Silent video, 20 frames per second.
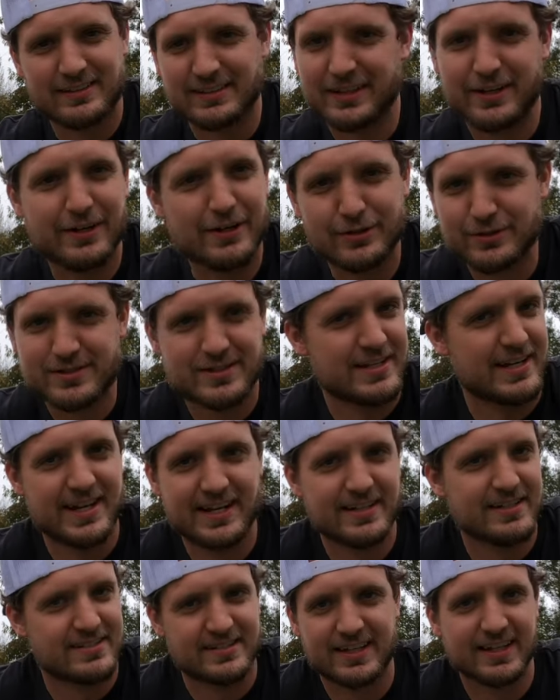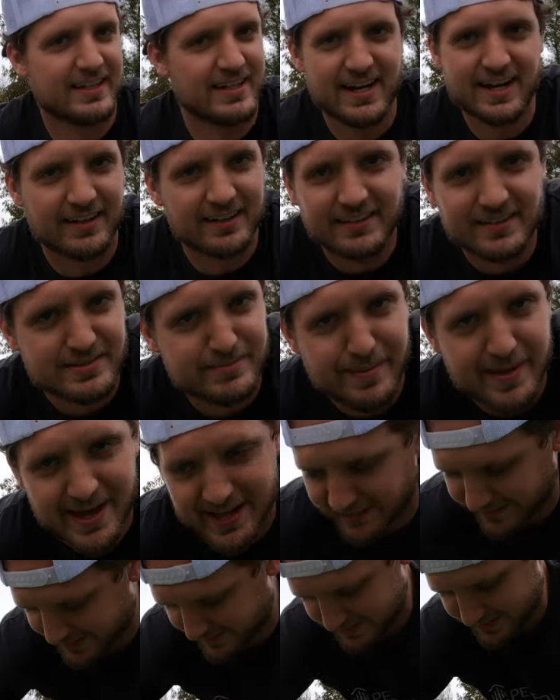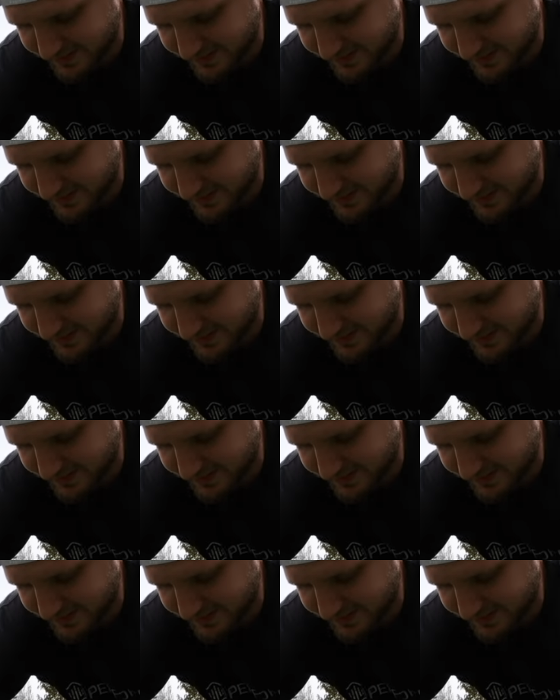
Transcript: No sand is getting out of this bag.